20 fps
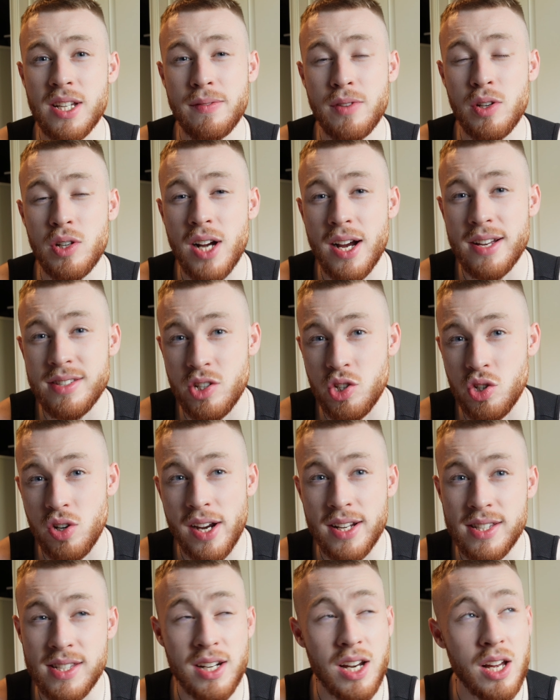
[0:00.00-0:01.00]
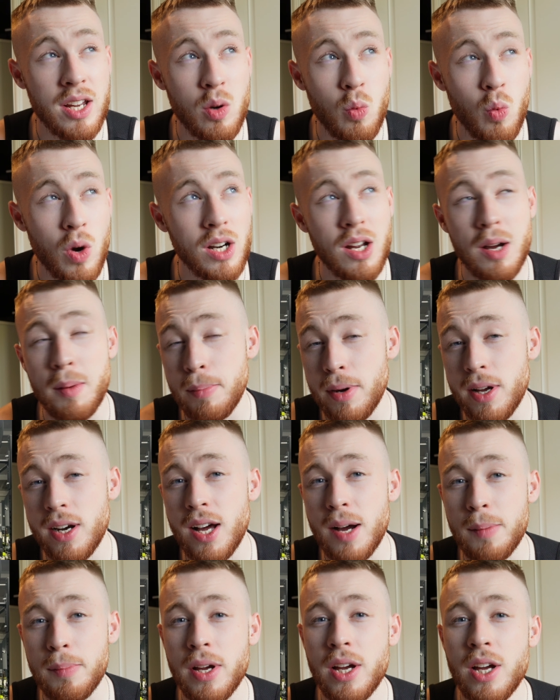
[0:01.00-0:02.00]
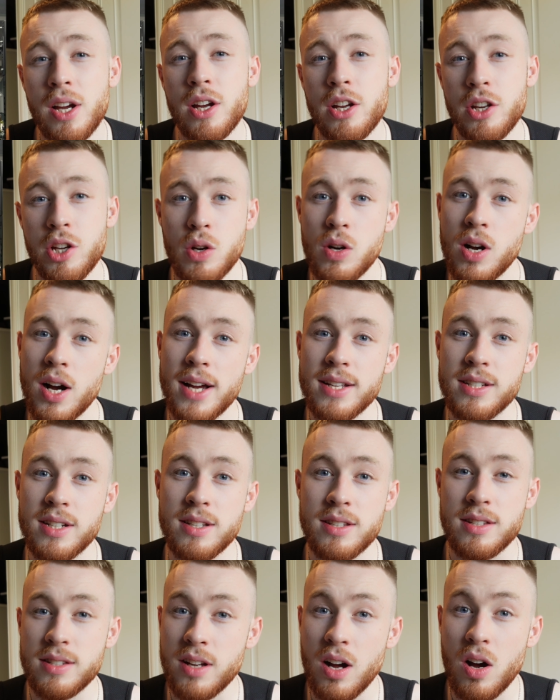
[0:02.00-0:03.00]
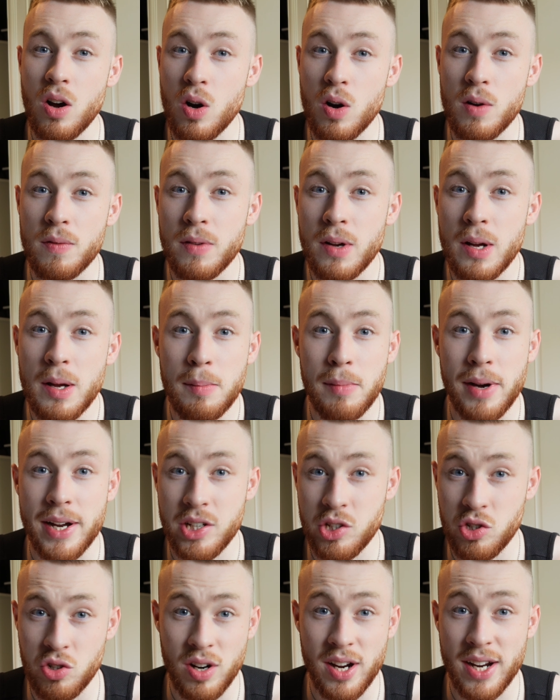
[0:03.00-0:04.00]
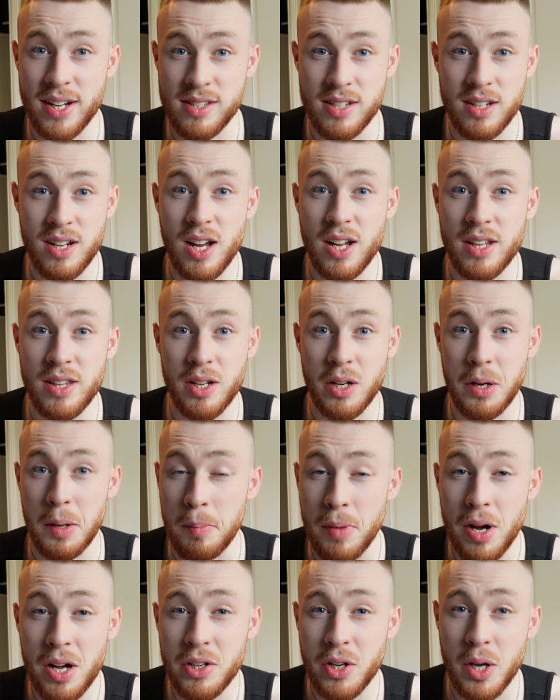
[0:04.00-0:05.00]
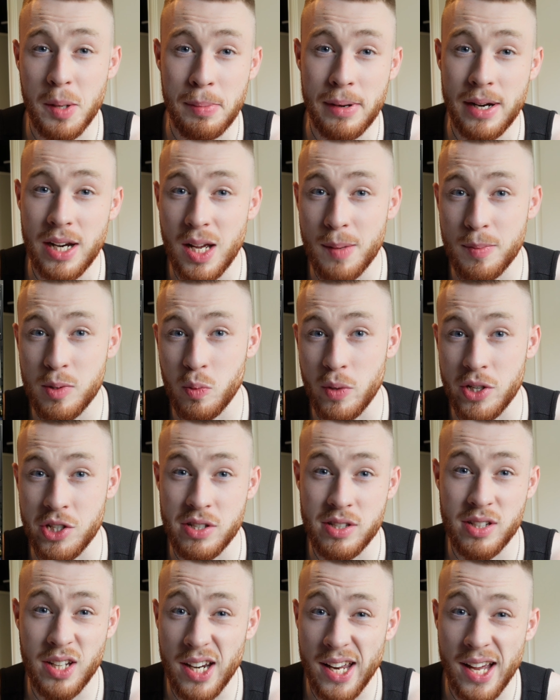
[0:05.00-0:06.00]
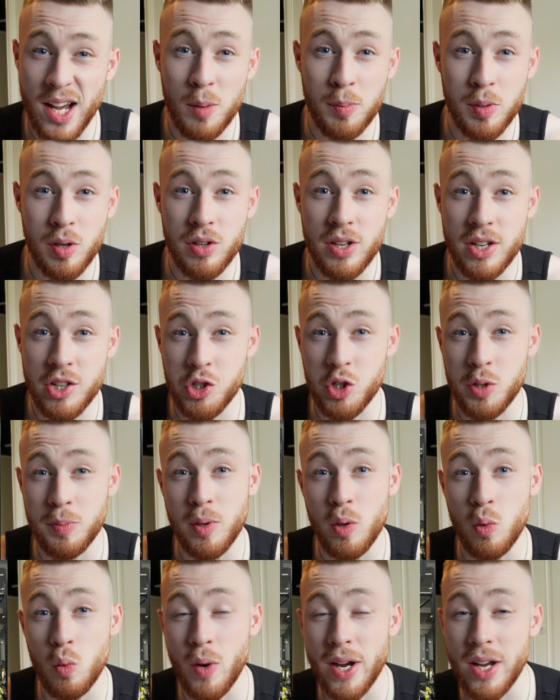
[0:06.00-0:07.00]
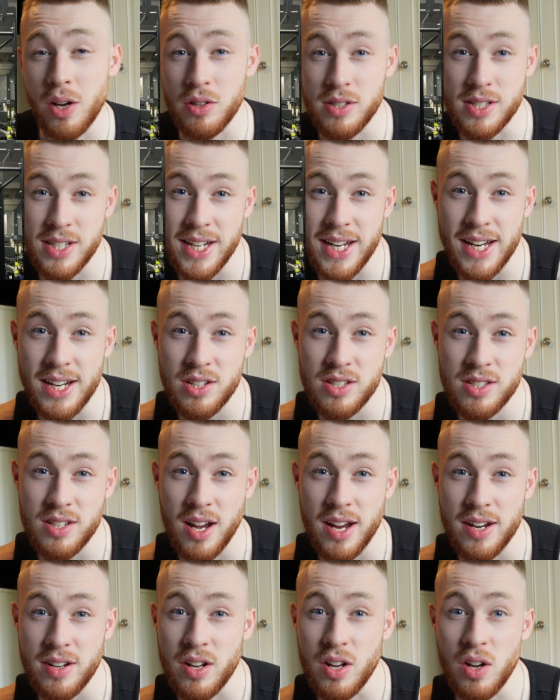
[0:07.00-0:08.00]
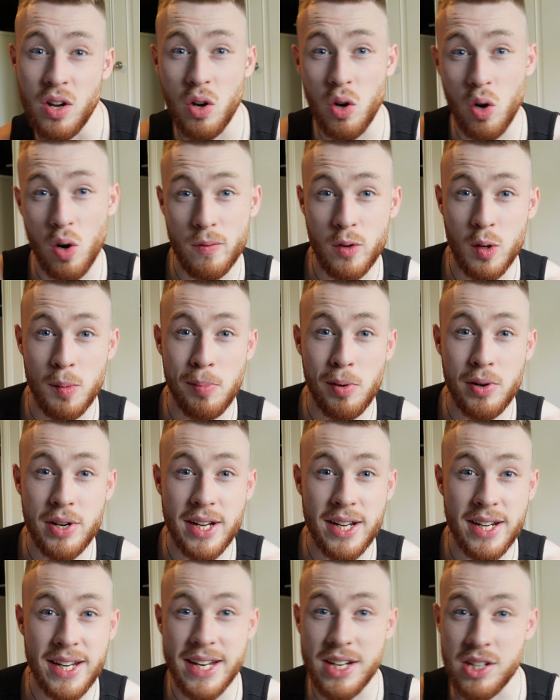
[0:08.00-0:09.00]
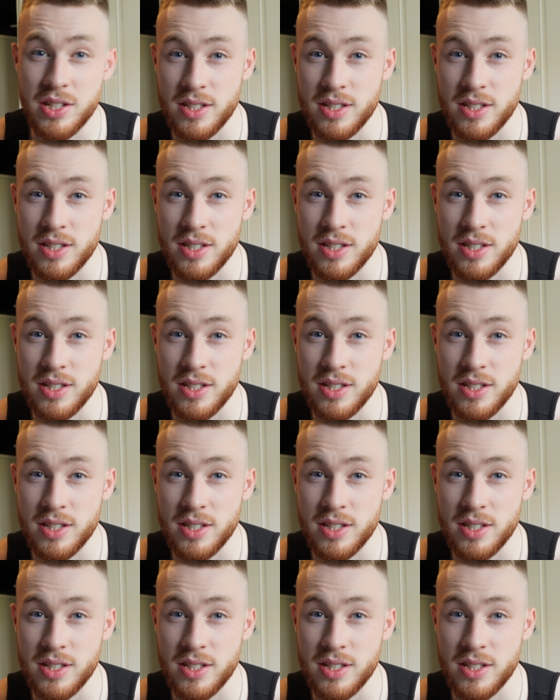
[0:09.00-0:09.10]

If you guys are trying to learn a one-arm pull-up, you guys can start off by trying to learn the commando pull-ups, which is going to help you distribute weight onto each side of your body and each